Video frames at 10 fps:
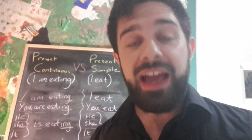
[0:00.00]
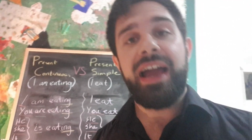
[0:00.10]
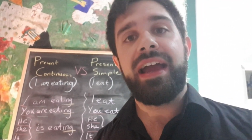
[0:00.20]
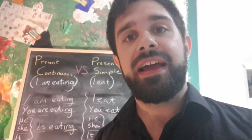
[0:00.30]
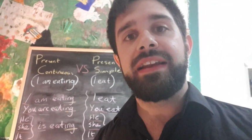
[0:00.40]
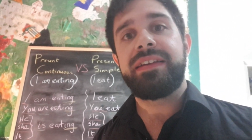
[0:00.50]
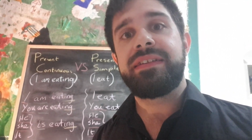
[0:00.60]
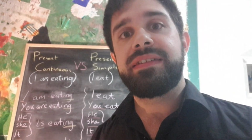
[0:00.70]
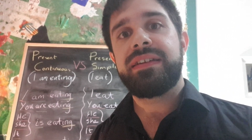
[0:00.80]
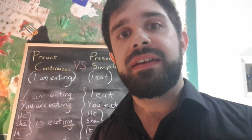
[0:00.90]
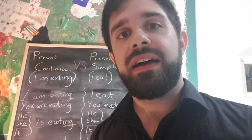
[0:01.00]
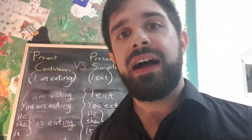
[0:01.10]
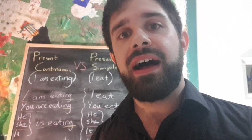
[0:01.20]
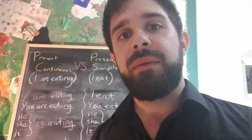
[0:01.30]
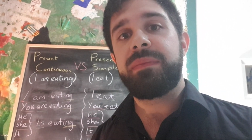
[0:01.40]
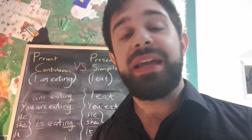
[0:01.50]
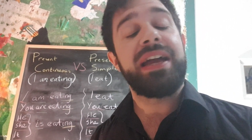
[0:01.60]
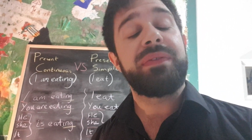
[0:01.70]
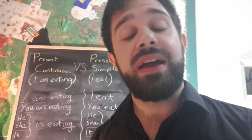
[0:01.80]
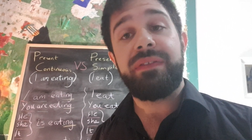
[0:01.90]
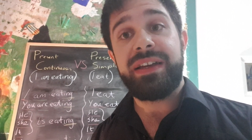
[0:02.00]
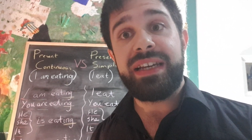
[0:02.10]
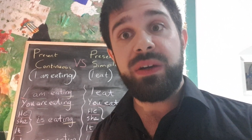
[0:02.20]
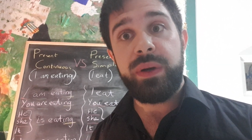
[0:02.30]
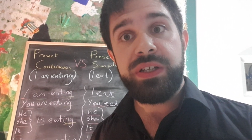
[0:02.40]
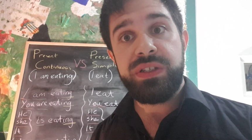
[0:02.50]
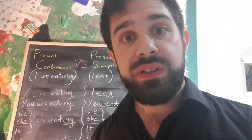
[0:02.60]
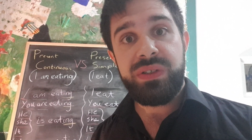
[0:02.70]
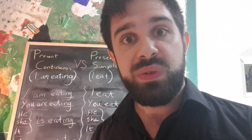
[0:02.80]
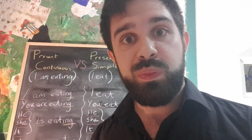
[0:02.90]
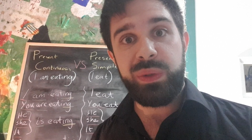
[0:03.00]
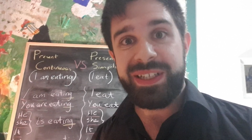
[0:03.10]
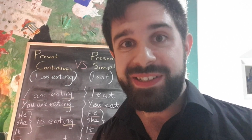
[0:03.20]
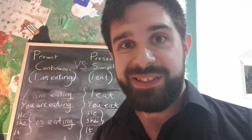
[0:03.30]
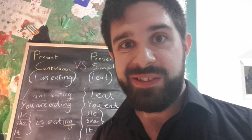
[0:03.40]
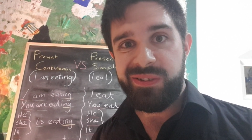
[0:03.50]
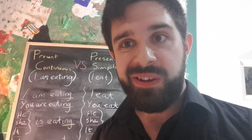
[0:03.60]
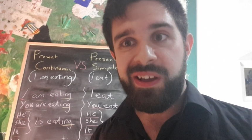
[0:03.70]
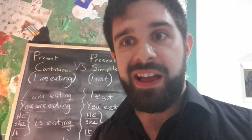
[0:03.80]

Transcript: And yeah, if you have any questions, please do.